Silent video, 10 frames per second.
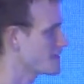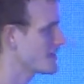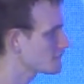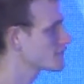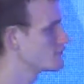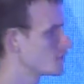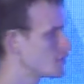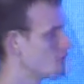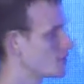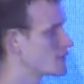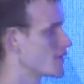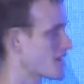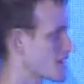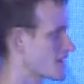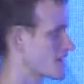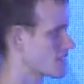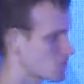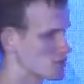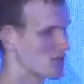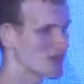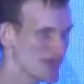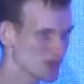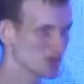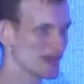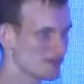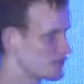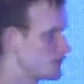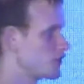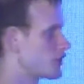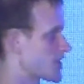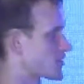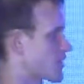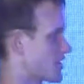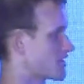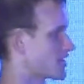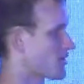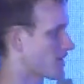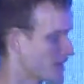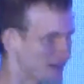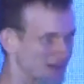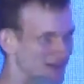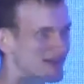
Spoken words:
every full node processes every transaction. Every full node stores the entire state.